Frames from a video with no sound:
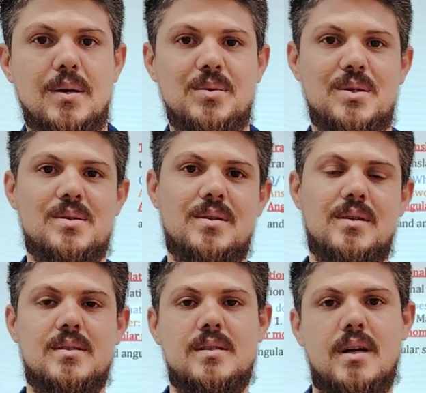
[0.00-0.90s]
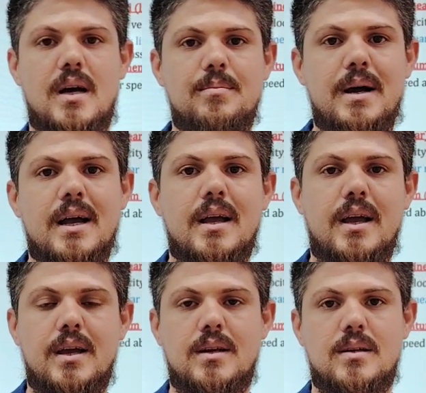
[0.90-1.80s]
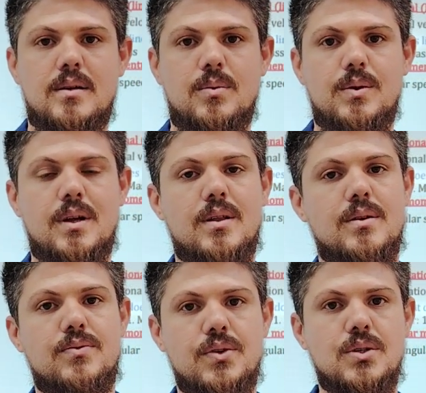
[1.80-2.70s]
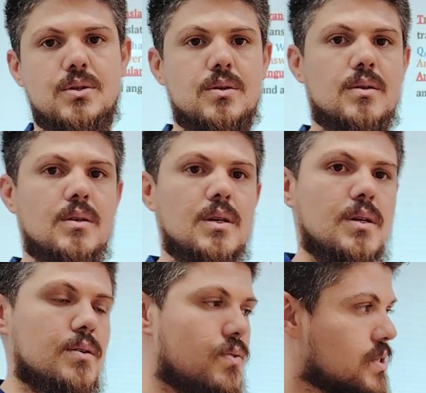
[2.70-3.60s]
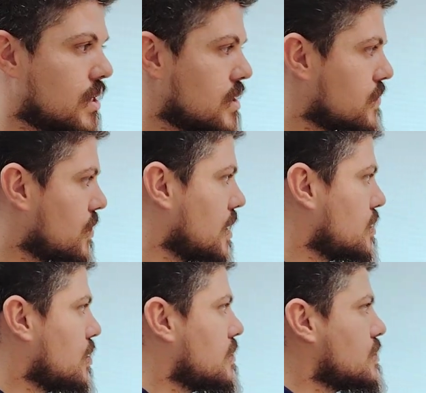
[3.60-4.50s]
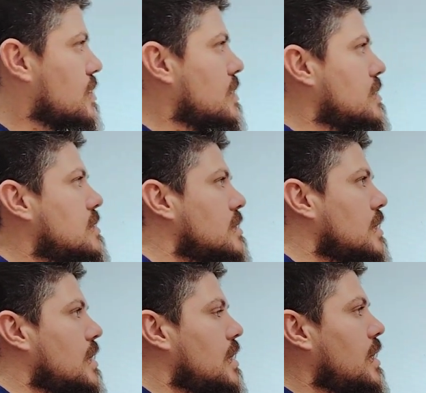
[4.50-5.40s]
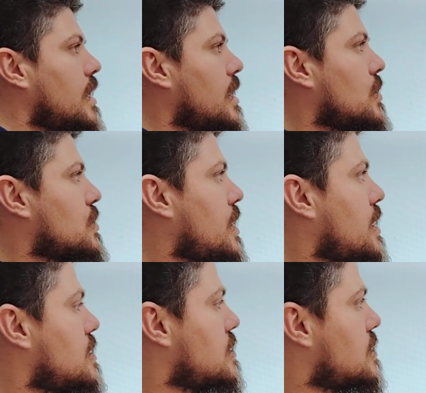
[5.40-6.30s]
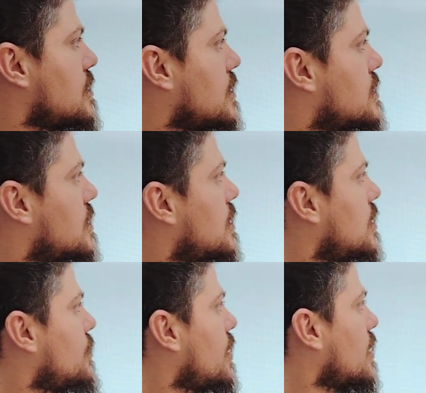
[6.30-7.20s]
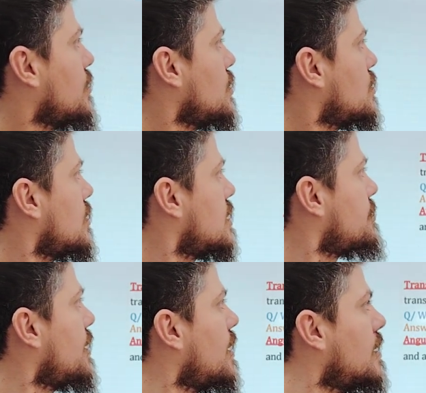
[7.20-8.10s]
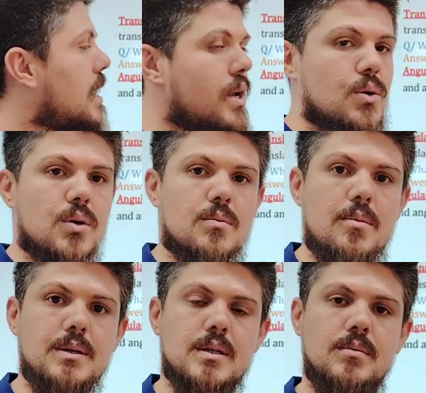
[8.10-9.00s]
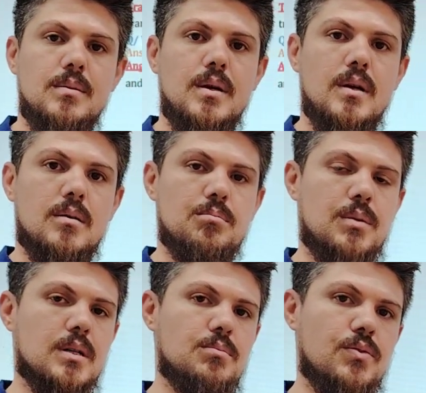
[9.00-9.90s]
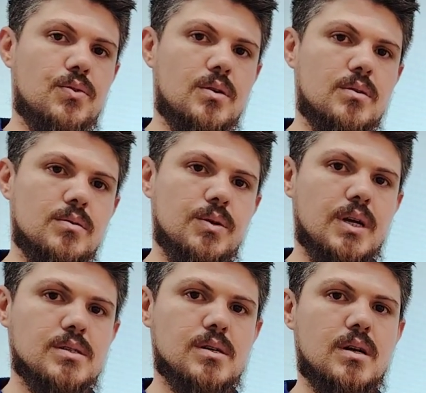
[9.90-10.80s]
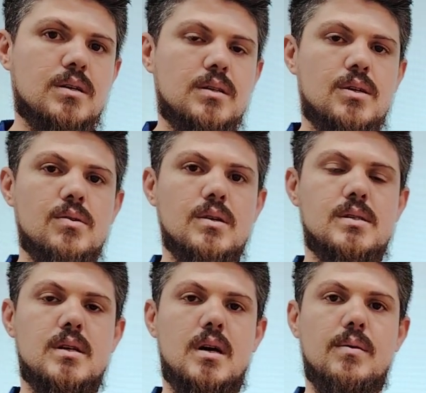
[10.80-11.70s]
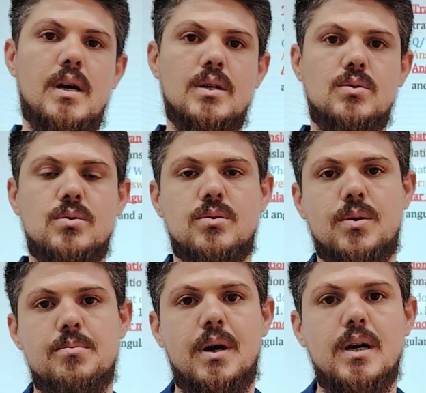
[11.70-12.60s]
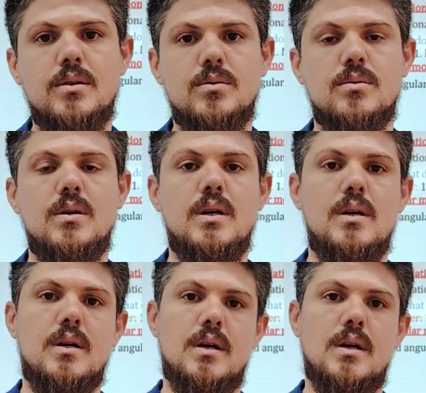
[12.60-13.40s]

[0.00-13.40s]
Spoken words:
Hello dear students, I'm back again with another video, Physics for grade 12 students. On today's lesson, we are going to explain the angular momentum. But before we get started the new lesson, I'd like to remind you